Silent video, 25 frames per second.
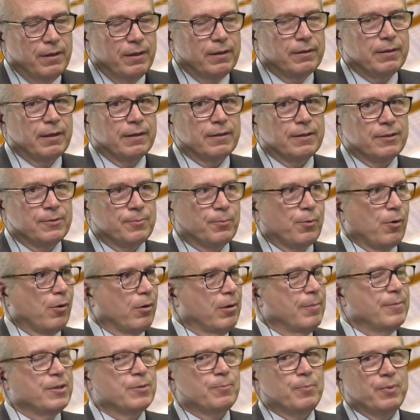that this
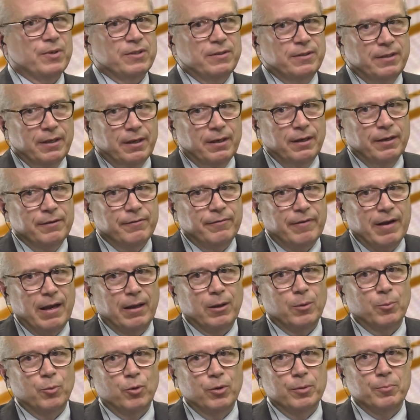program is particularly
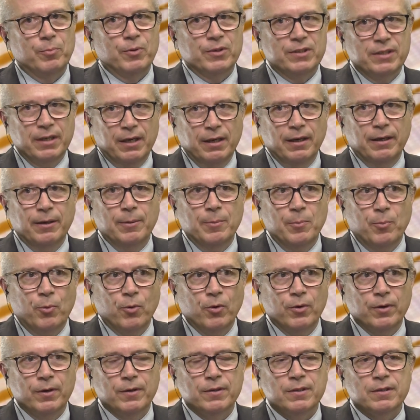valuable and particularly
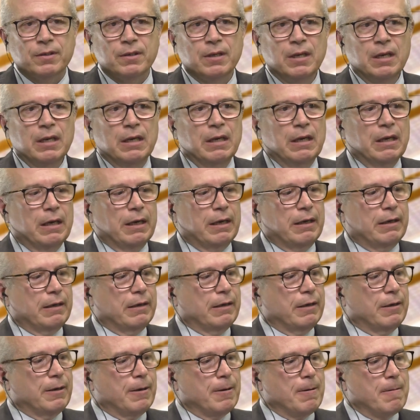important
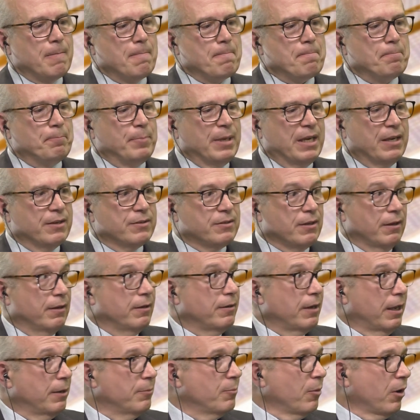because
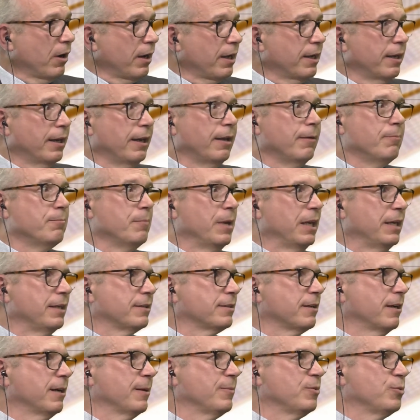in marketing, many
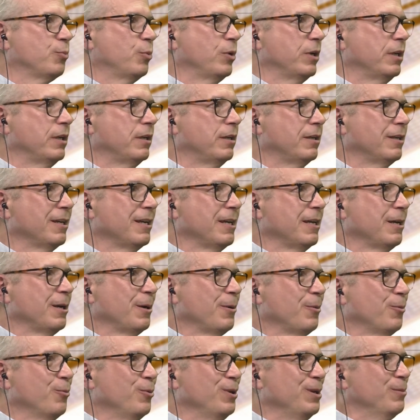times we
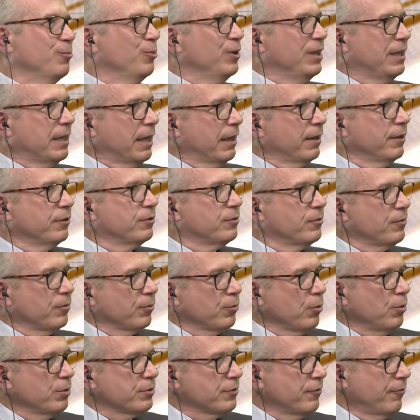get into the
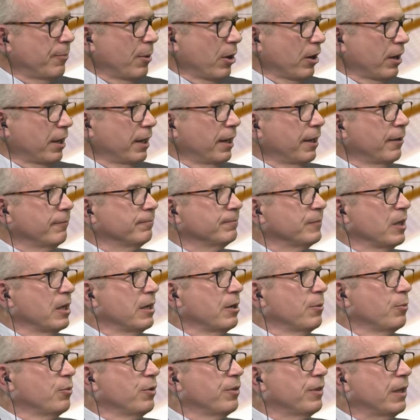roles of marketing
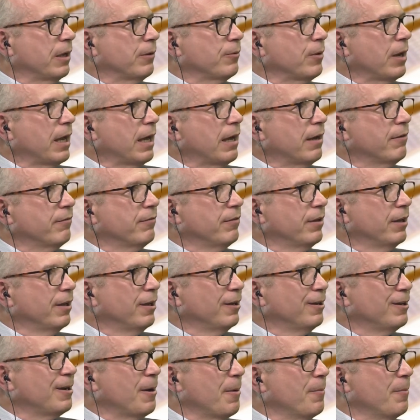without having,